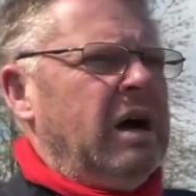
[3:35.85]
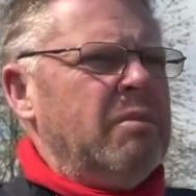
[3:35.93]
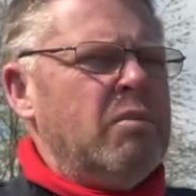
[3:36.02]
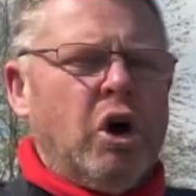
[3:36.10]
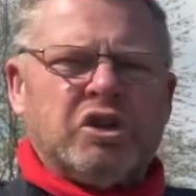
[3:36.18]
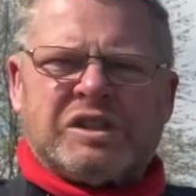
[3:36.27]

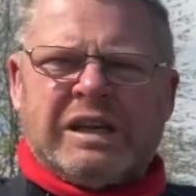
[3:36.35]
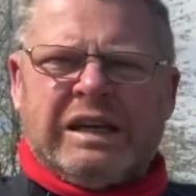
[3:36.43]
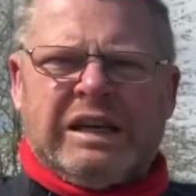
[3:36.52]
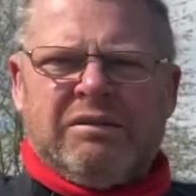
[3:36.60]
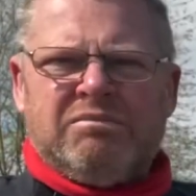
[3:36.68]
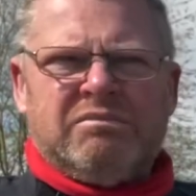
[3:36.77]

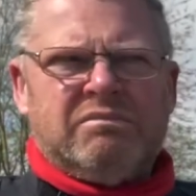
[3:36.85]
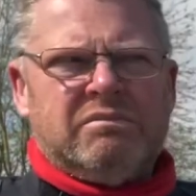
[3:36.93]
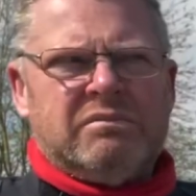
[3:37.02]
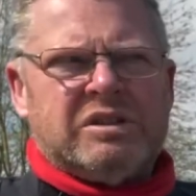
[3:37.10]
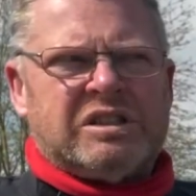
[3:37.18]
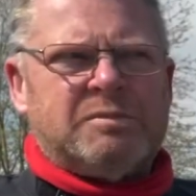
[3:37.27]
Mostly
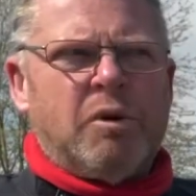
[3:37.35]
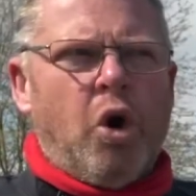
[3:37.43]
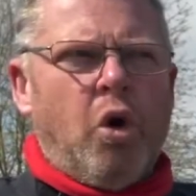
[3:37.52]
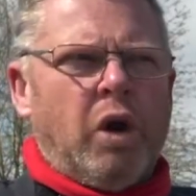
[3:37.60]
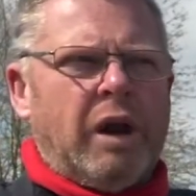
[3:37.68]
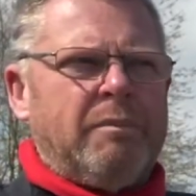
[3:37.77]

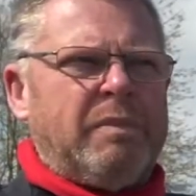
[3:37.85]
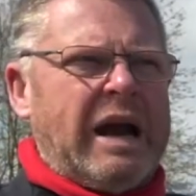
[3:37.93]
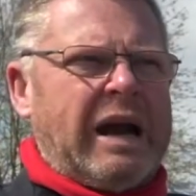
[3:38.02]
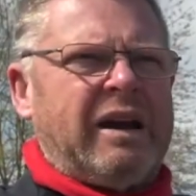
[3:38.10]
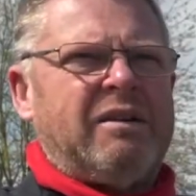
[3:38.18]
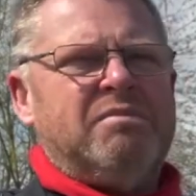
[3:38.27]
smaller
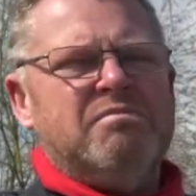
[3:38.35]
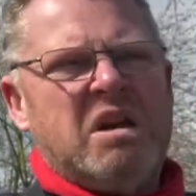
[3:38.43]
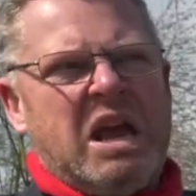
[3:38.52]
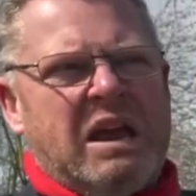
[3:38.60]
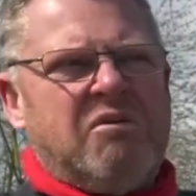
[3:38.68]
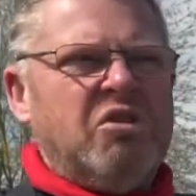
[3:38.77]
back
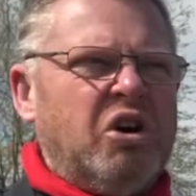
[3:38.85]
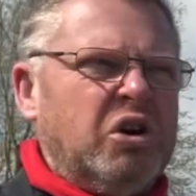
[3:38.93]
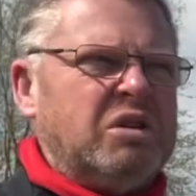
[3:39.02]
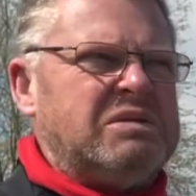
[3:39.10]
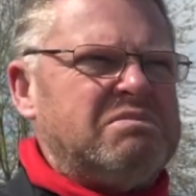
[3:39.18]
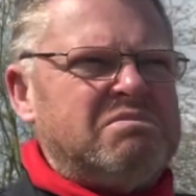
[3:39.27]
main
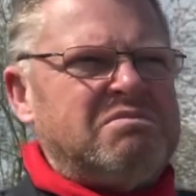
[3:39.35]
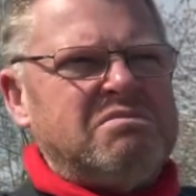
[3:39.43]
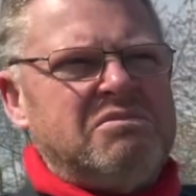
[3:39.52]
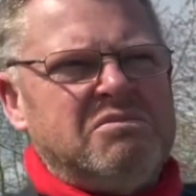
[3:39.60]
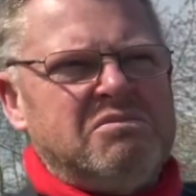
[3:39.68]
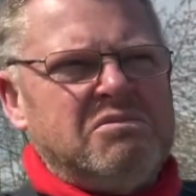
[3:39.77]
road
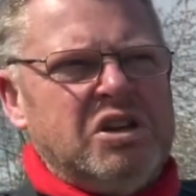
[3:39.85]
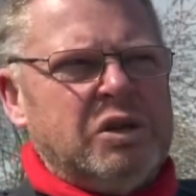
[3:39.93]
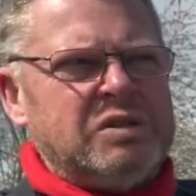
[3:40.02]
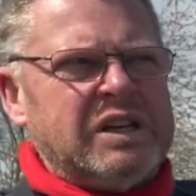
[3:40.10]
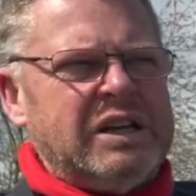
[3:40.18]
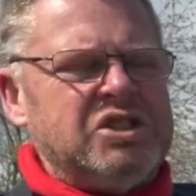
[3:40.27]

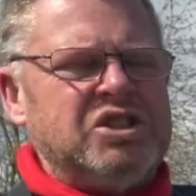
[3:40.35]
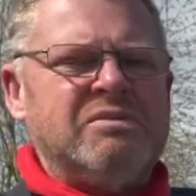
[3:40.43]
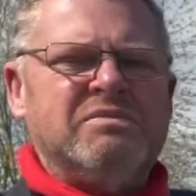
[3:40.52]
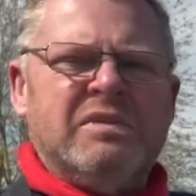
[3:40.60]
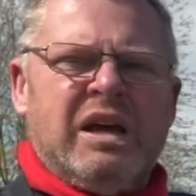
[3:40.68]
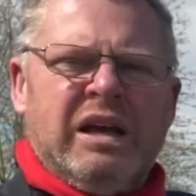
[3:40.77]
usage.
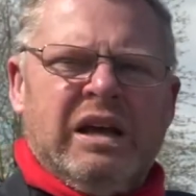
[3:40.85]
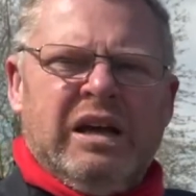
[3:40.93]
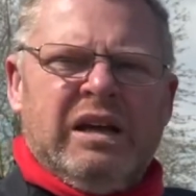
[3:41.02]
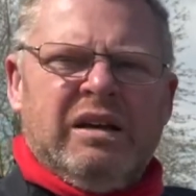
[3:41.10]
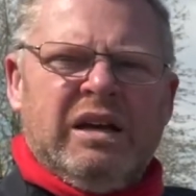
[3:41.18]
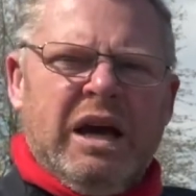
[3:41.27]

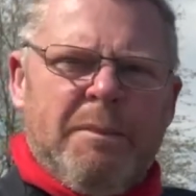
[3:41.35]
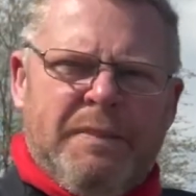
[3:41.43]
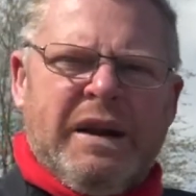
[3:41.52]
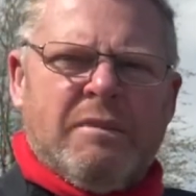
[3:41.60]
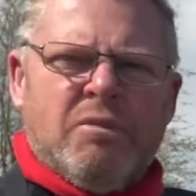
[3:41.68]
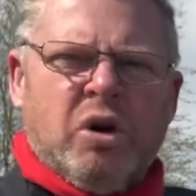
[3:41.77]
A
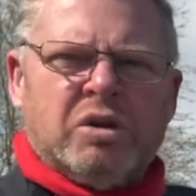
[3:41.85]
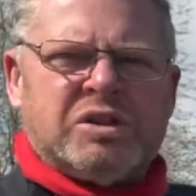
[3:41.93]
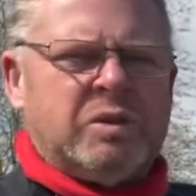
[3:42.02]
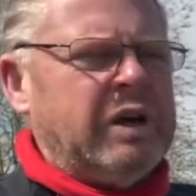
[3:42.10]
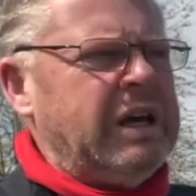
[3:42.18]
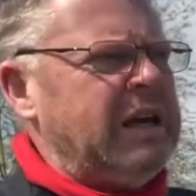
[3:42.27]
bit of
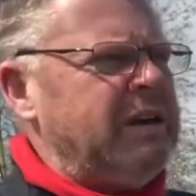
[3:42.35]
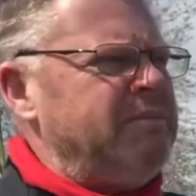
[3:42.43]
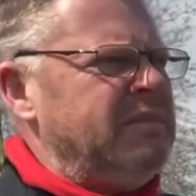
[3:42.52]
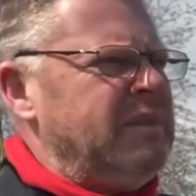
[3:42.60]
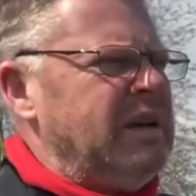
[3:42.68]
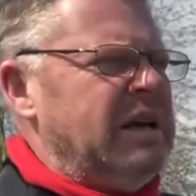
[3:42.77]
motorway.
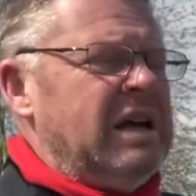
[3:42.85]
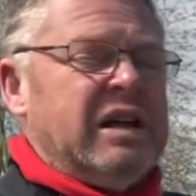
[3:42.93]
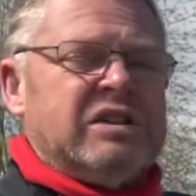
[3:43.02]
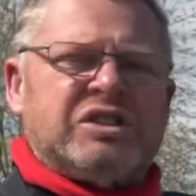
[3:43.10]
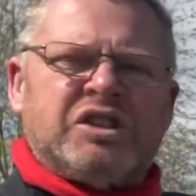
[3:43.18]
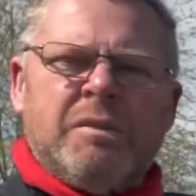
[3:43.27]

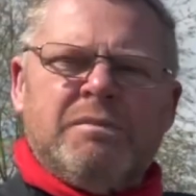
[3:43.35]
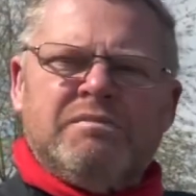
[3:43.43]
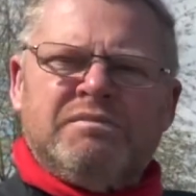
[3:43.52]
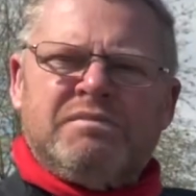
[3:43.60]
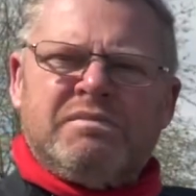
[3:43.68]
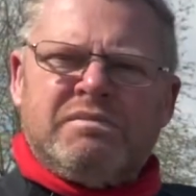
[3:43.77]

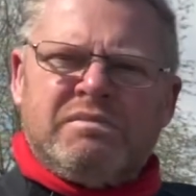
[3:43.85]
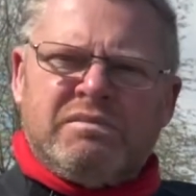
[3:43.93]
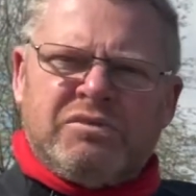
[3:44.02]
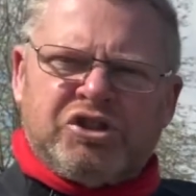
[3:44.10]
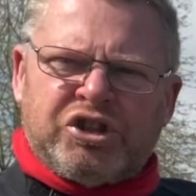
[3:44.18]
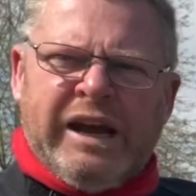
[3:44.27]
Some
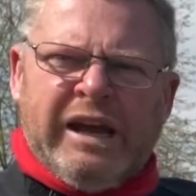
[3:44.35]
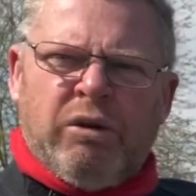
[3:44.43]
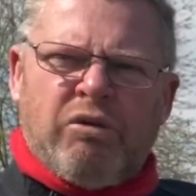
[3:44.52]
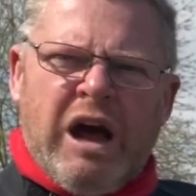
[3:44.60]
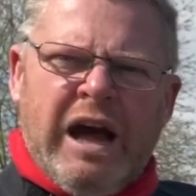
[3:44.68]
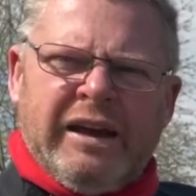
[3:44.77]
trail
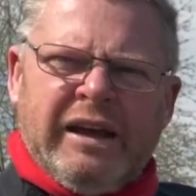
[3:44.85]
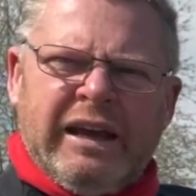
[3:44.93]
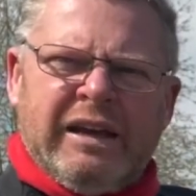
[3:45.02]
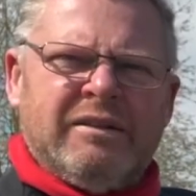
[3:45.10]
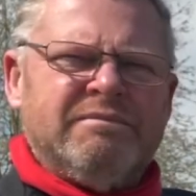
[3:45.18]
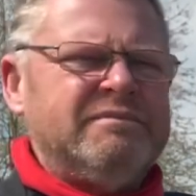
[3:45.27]

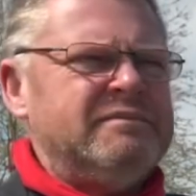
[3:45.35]
riding.